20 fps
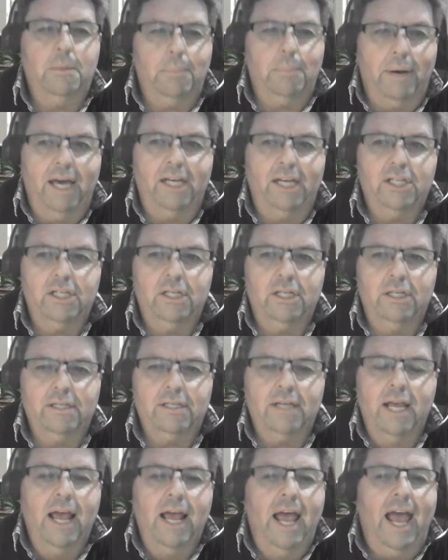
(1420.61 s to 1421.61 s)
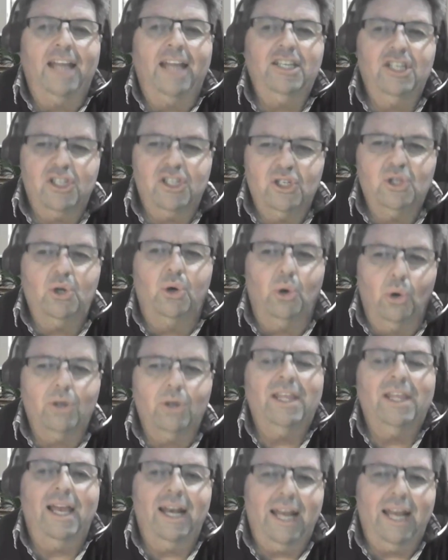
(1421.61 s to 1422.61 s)
your patients, and just
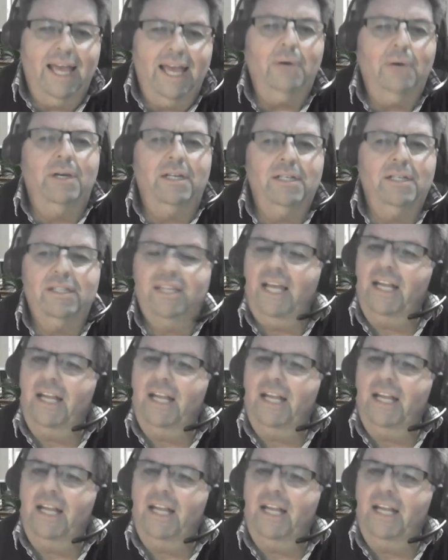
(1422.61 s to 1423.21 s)
talk their language.